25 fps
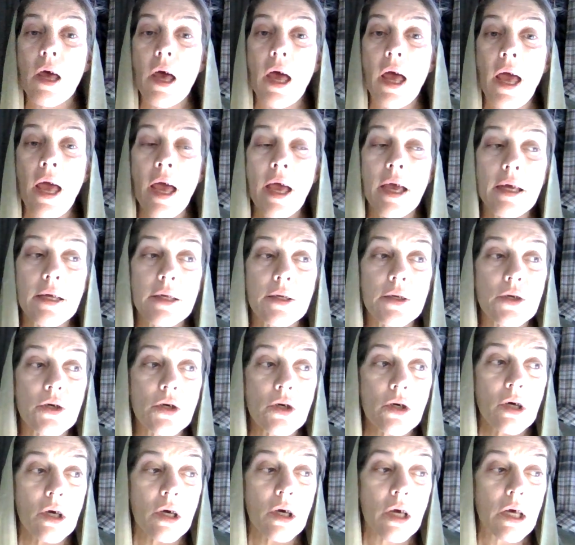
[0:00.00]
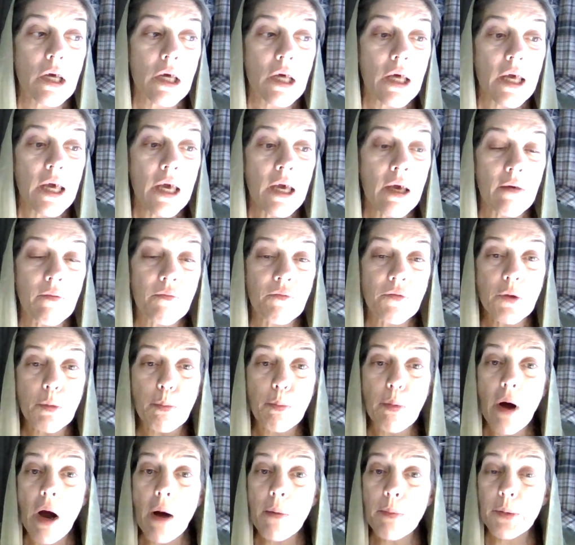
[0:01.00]
and if the
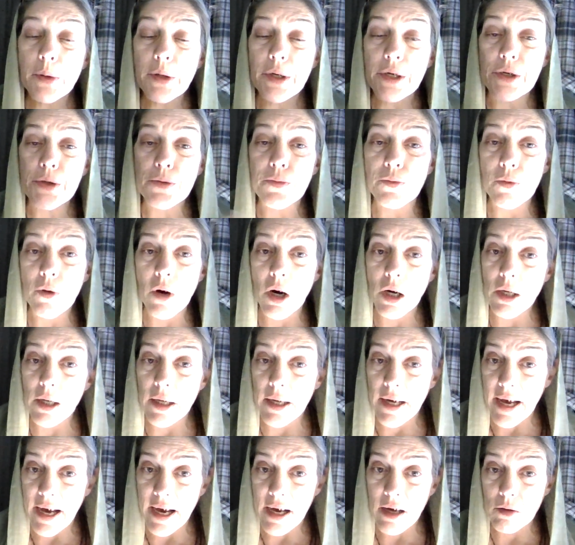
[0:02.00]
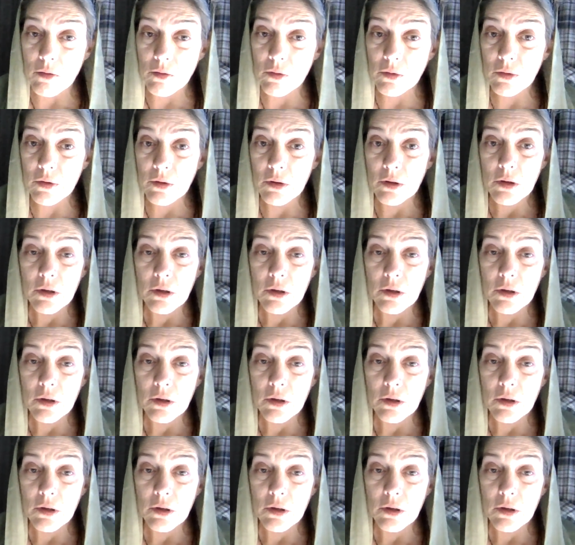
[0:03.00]
property's run down,